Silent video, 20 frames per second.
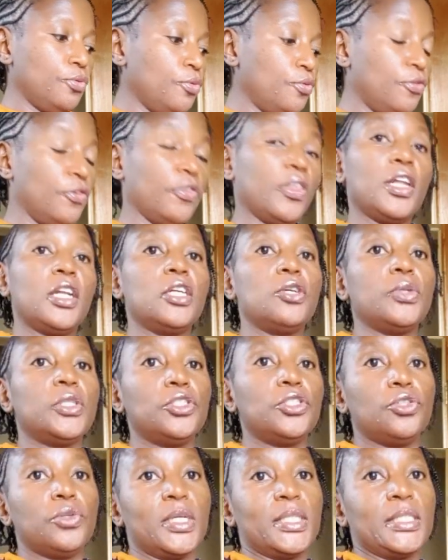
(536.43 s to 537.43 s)
for the liquid
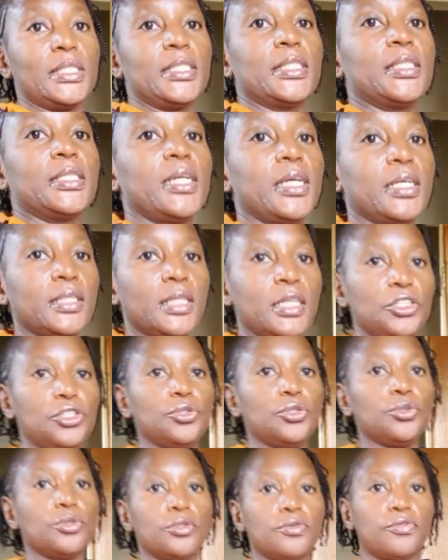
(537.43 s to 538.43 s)
to extract the
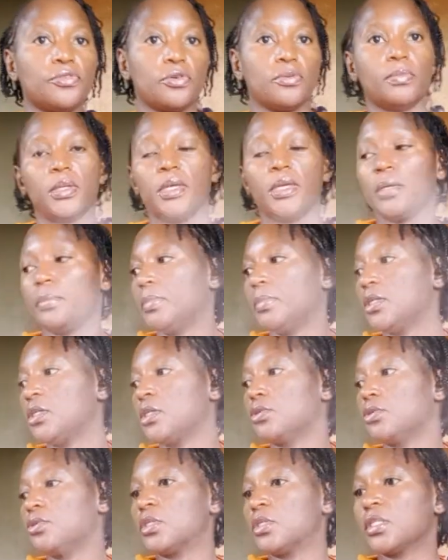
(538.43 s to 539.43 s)
juice from the
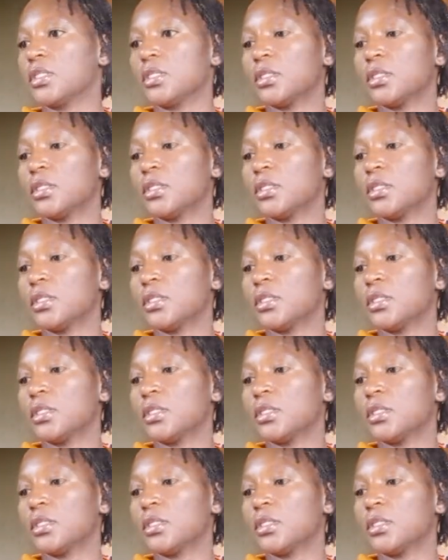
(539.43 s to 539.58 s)
beetroot